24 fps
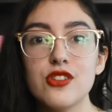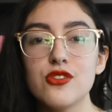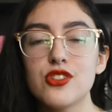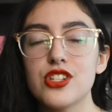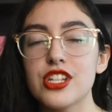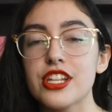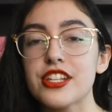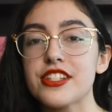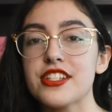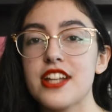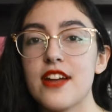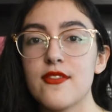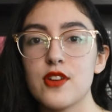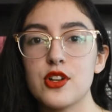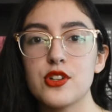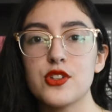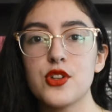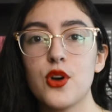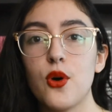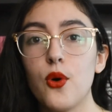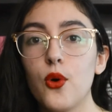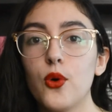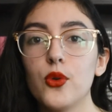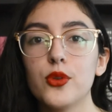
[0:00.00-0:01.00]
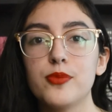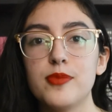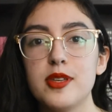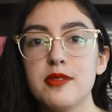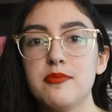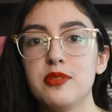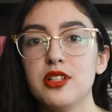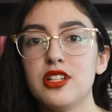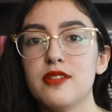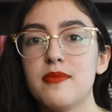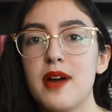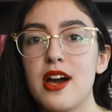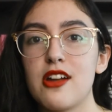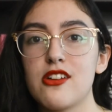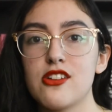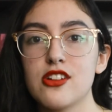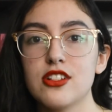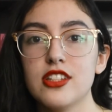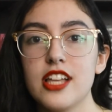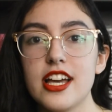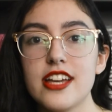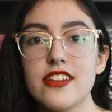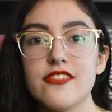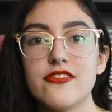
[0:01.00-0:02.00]
She has never told people about her
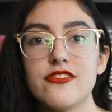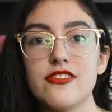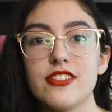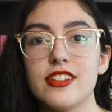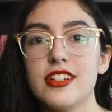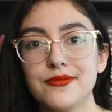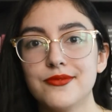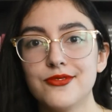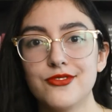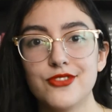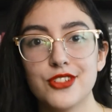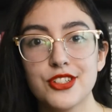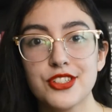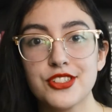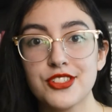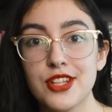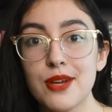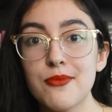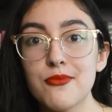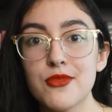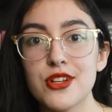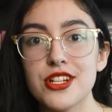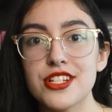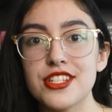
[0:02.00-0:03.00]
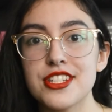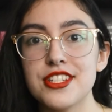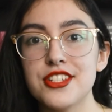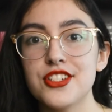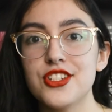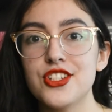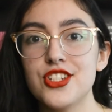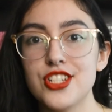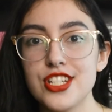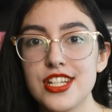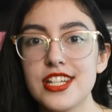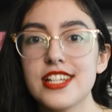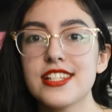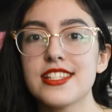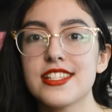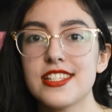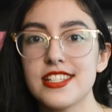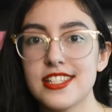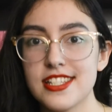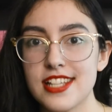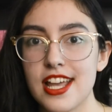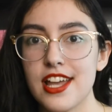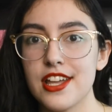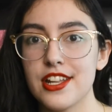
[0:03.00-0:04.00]
life. For some reason, she has
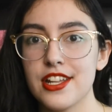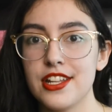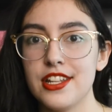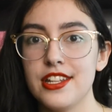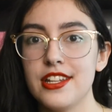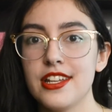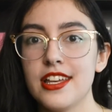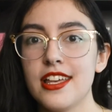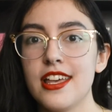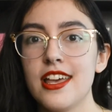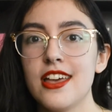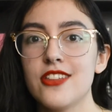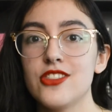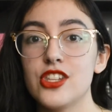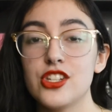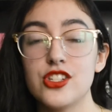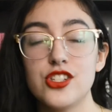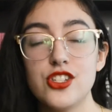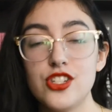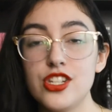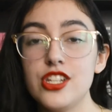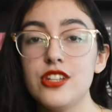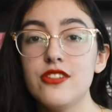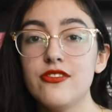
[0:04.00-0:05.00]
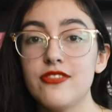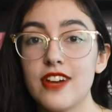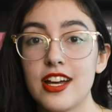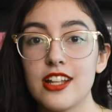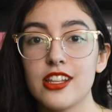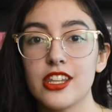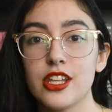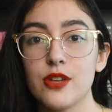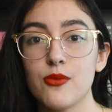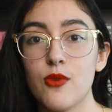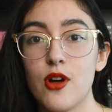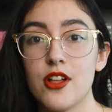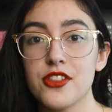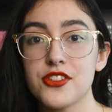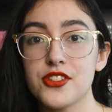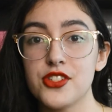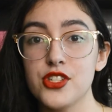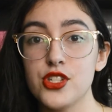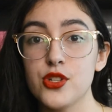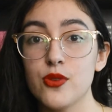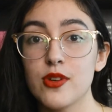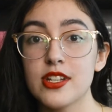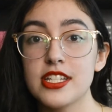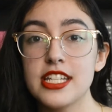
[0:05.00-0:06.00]
decided that she finally wants to
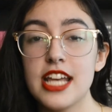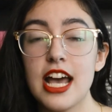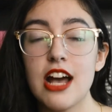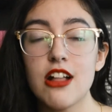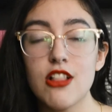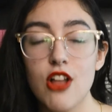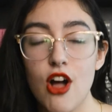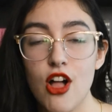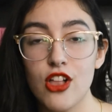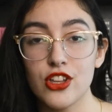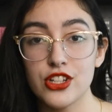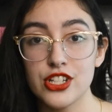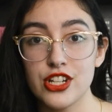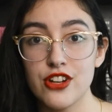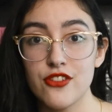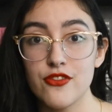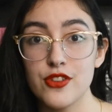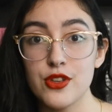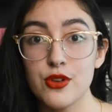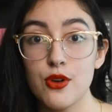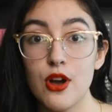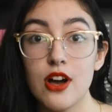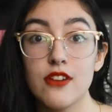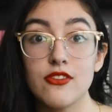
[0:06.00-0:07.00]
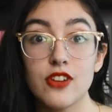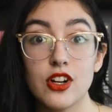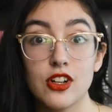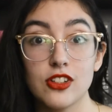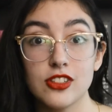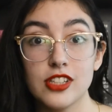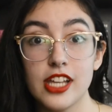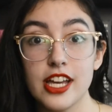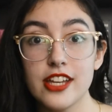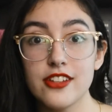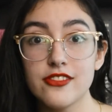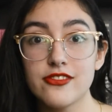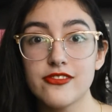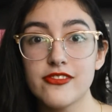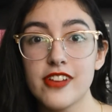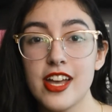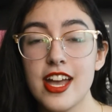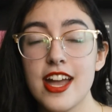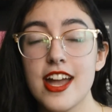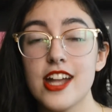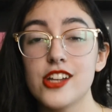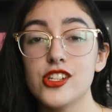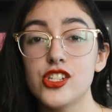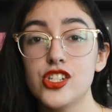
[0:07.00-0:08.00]
do a tell-all interview of her life.
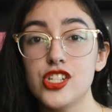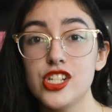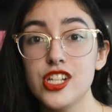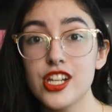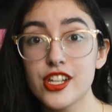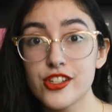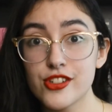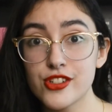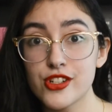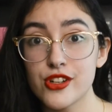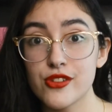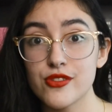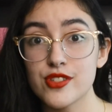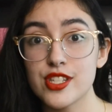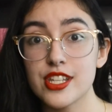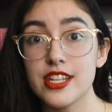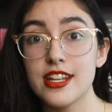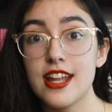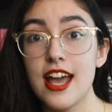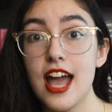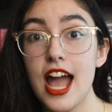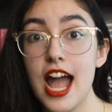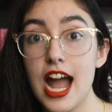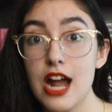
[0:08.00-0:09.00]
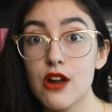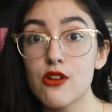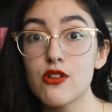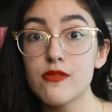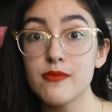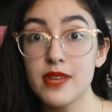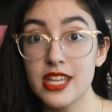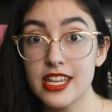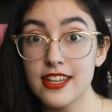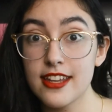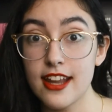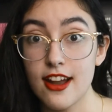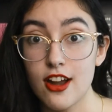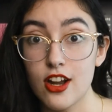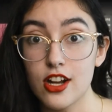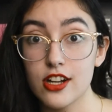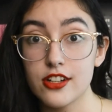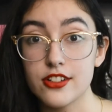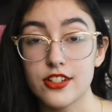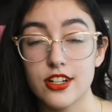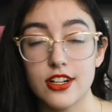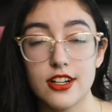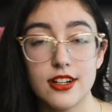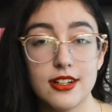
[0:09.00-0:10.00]
And she has chosen our main
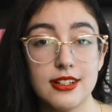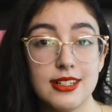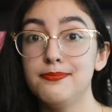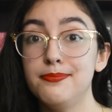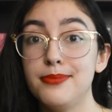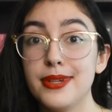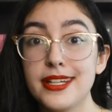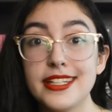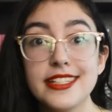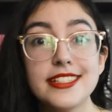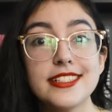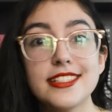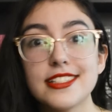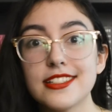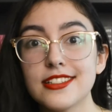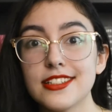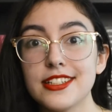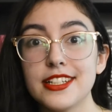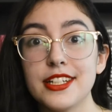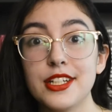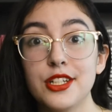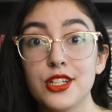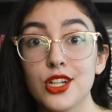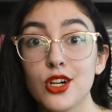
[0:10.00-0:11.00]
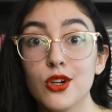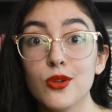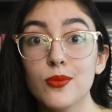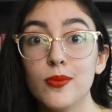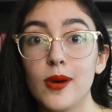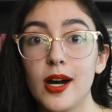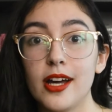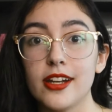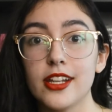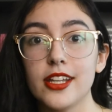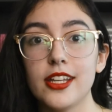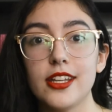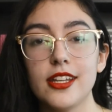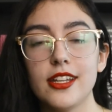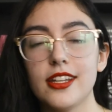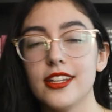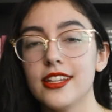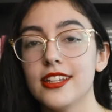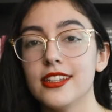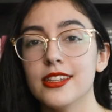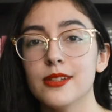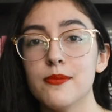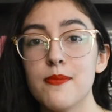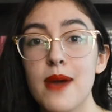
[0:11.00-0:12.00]
character, basically a nobody
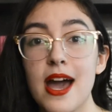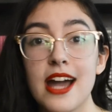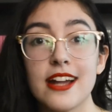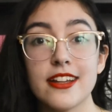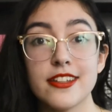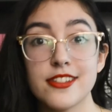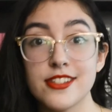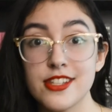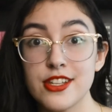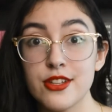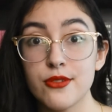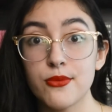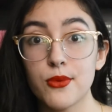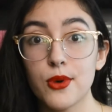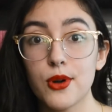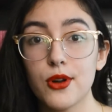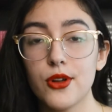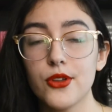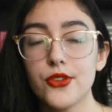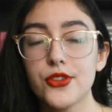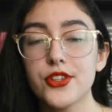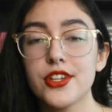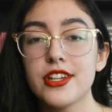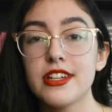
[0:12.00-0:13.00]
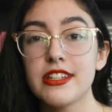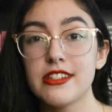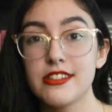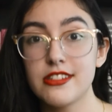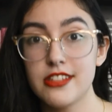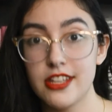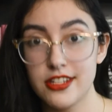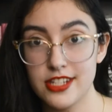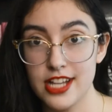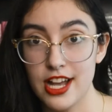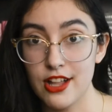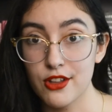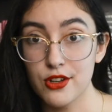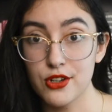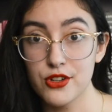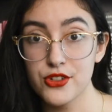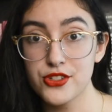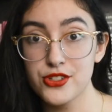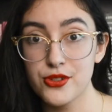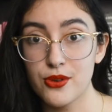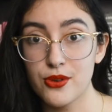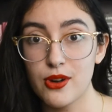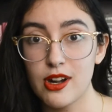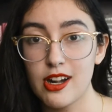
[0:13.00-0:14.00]
in the magazine world, to tell her
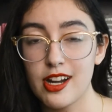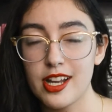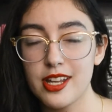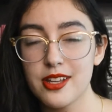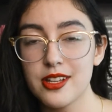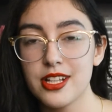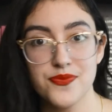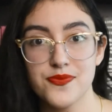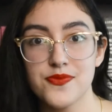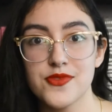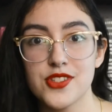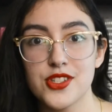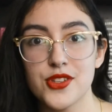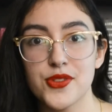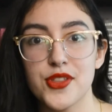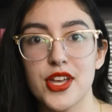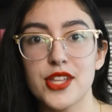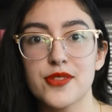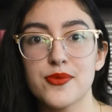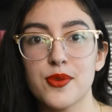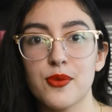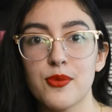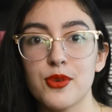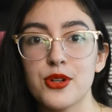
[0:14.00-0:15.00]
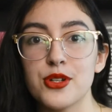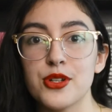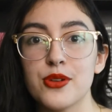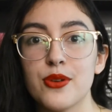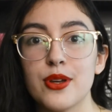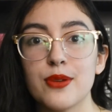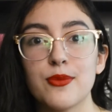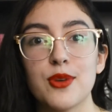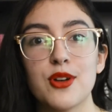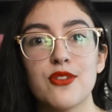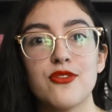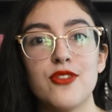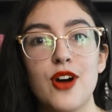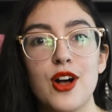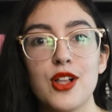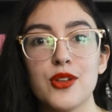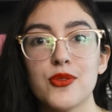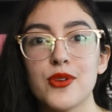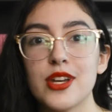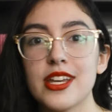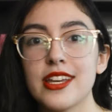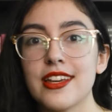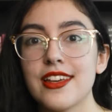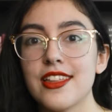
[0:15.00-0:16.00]
story. So that's what we're doing. We're
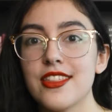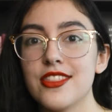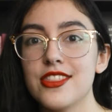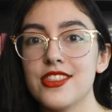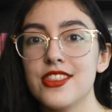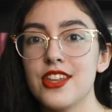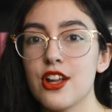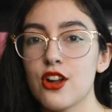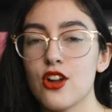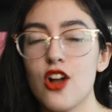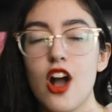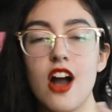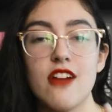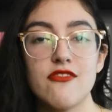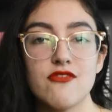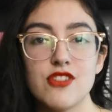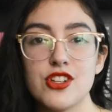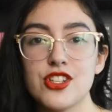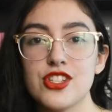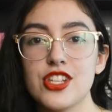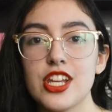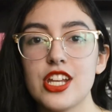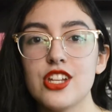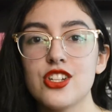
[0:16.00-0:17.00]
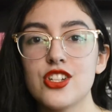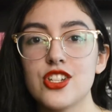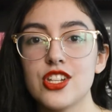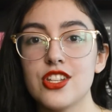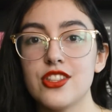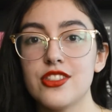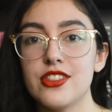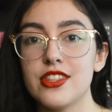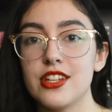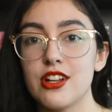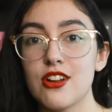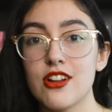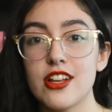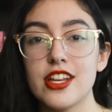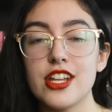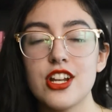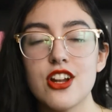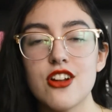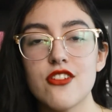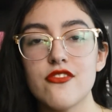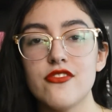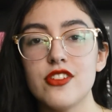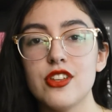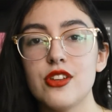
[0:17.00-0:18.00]
following their conversation, their
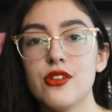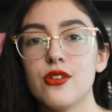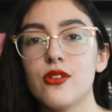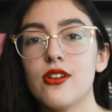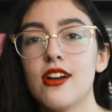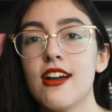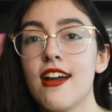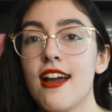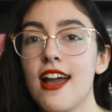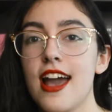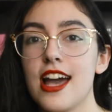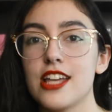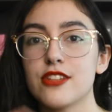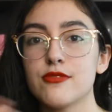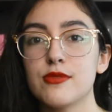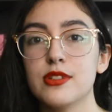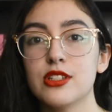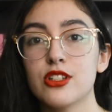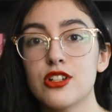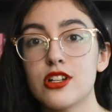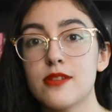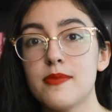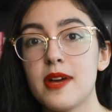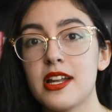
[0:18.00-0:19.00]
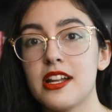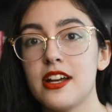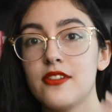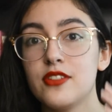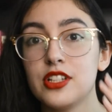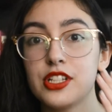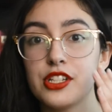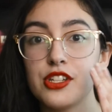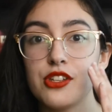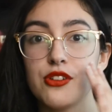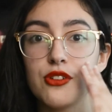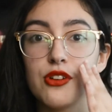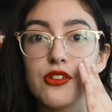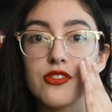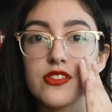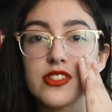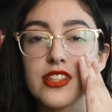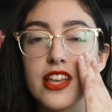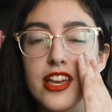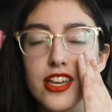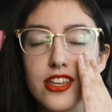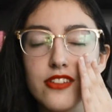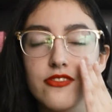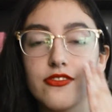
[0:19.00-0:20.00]
interview, as we learn about Evelyn Hugo's
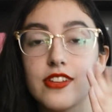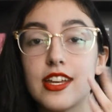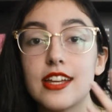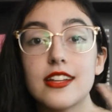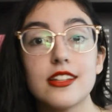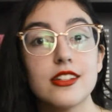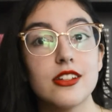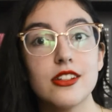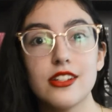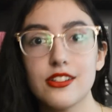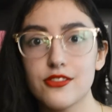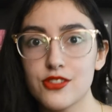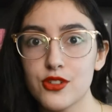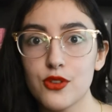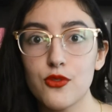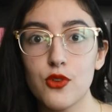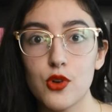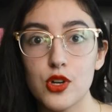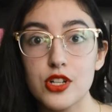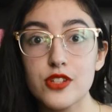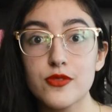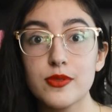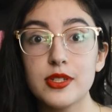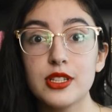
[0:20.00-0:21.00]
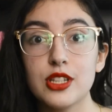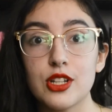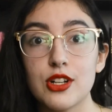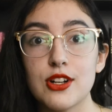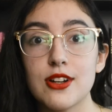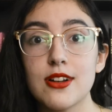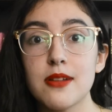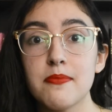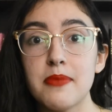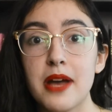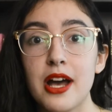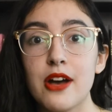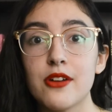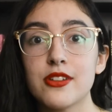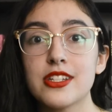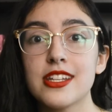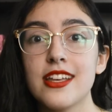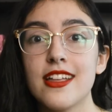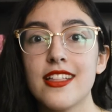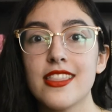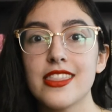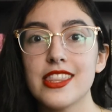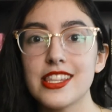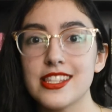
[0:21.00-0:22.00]
life, and as of course we learn about
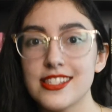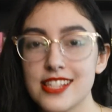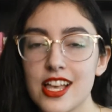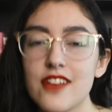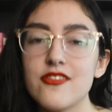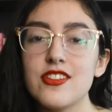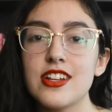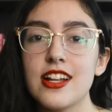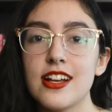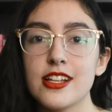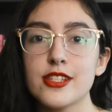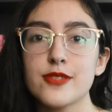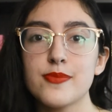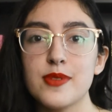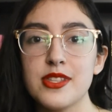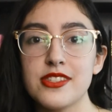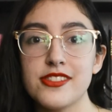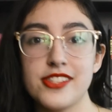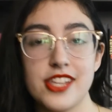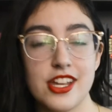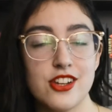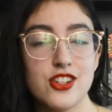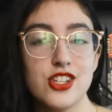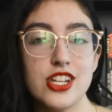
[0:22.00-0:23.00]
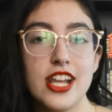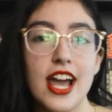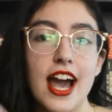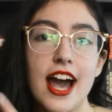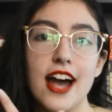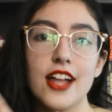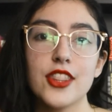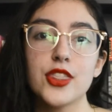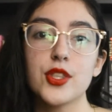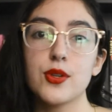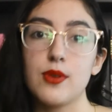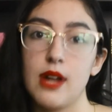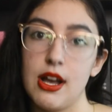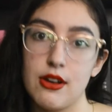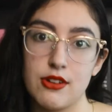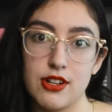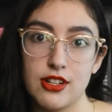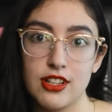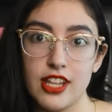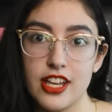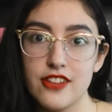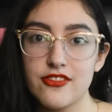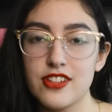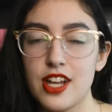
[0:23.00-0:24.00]
the 7 husbands that she had throughout her
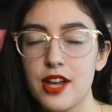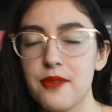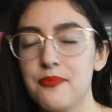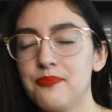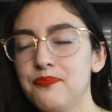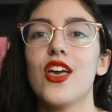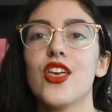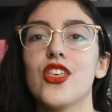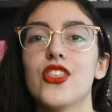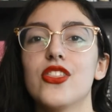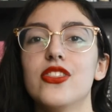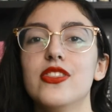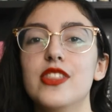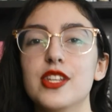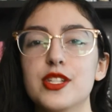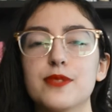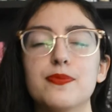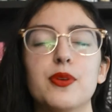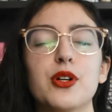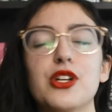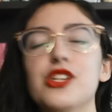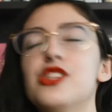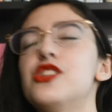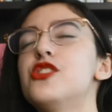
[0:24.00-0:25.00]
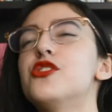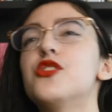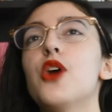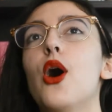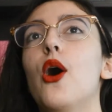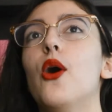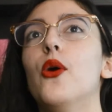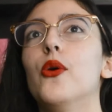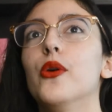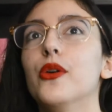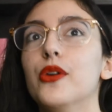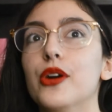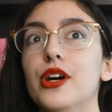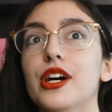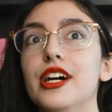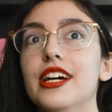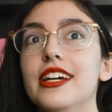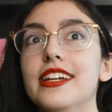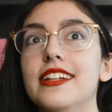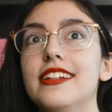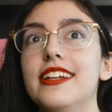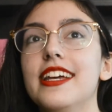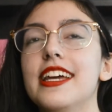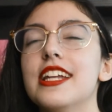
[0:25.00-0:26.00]
lifetime. This book is so
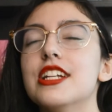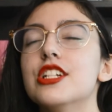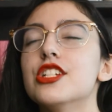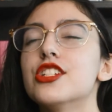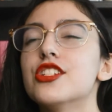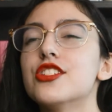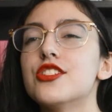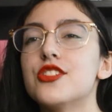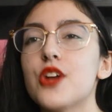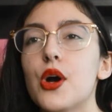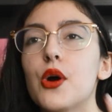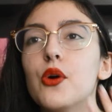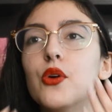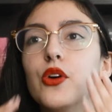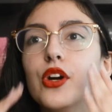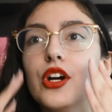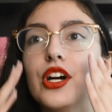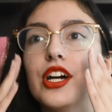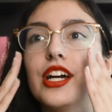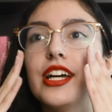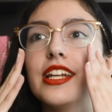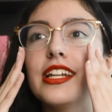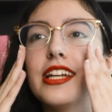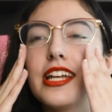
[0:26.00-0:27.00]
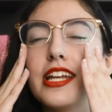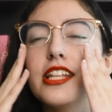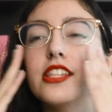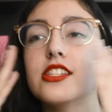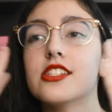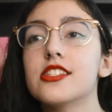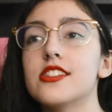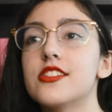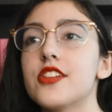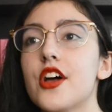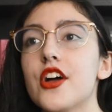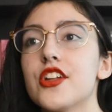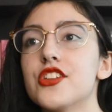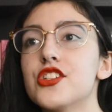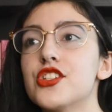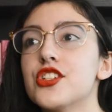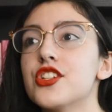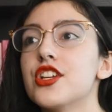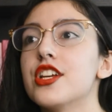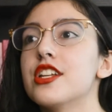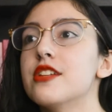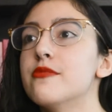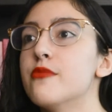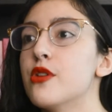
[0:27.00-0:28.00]
good. It is so good. It's such
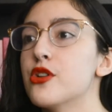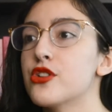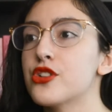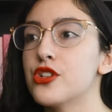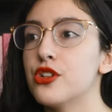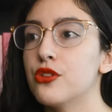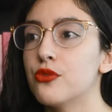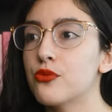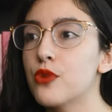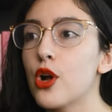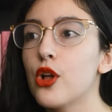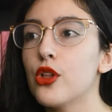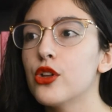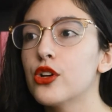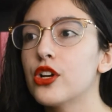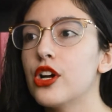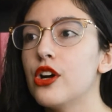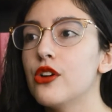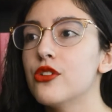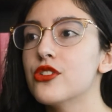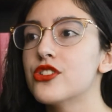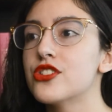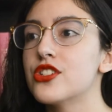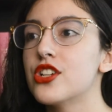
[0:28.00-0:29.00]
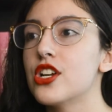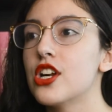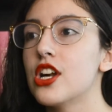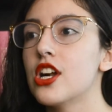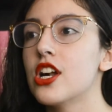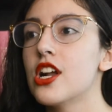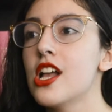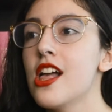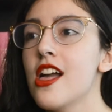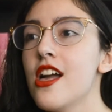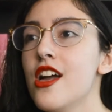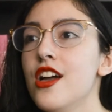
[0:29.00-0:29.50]
an emotional roller coaster.